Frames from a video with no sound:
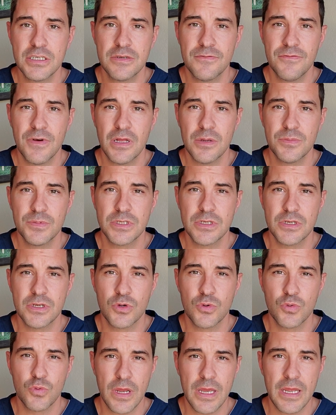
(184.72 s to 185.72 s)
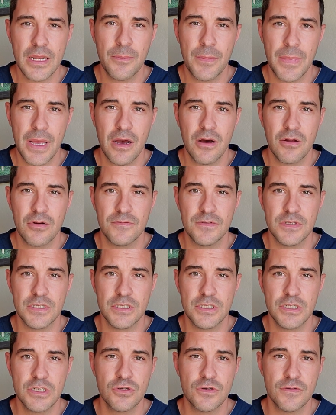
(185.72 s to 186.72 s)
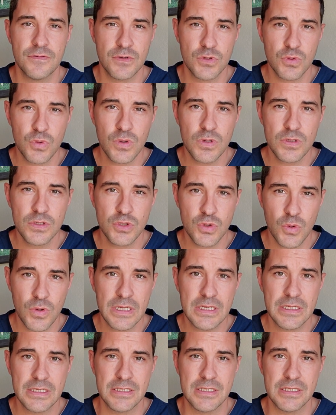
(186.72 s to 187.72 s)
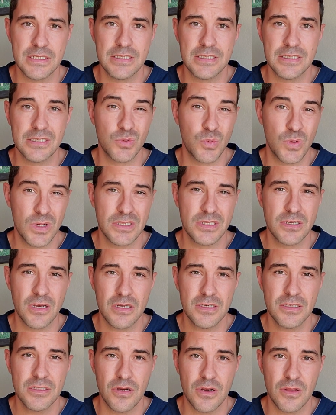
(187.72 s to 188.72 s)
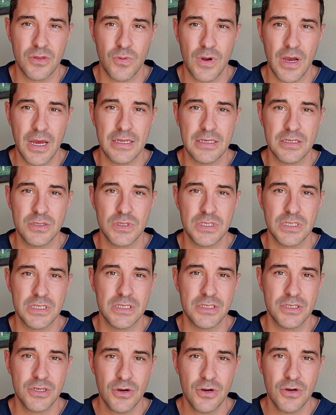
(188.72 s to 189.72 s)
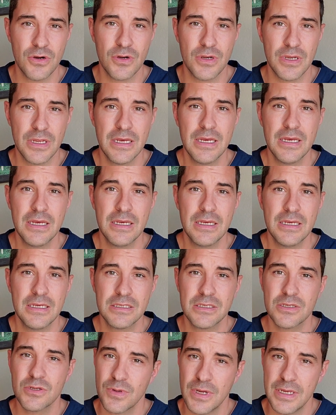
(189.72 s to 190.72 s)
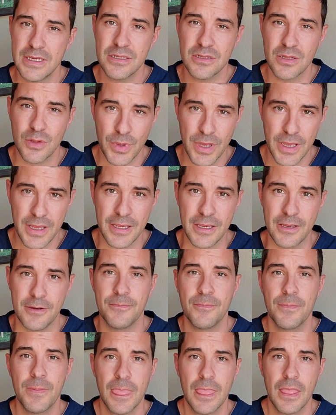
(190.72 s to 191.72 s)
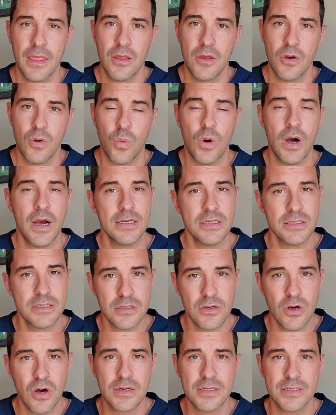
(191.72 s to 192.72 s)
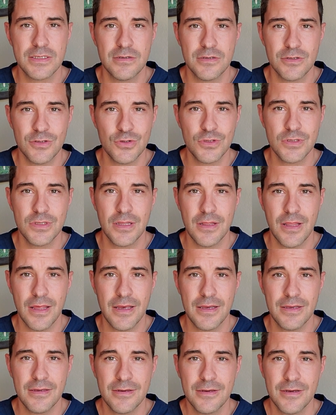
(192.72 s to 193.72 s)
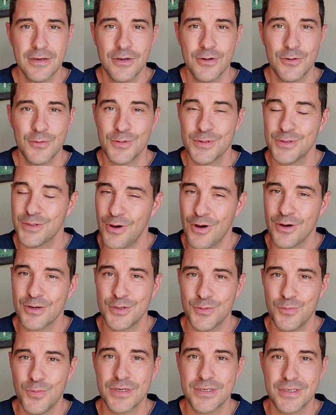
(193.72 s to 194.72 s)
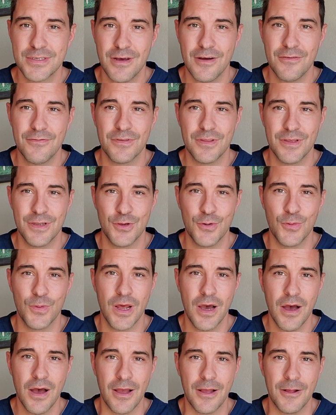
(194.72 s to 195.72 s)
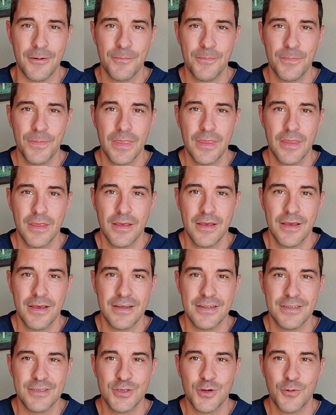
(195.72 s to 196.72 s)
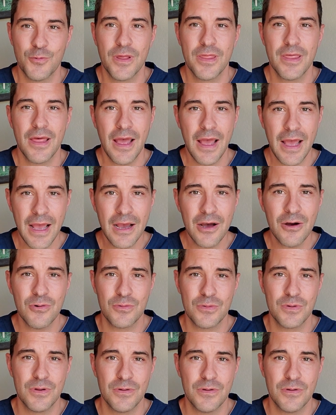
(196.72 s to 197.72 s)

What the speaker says: develops a great amount of degenerative joint disease as well as osteoarthritis, which in turn is a great deal of pain. Why is the dog still using the leg? Well, dogs are much tougher than you and I. And so without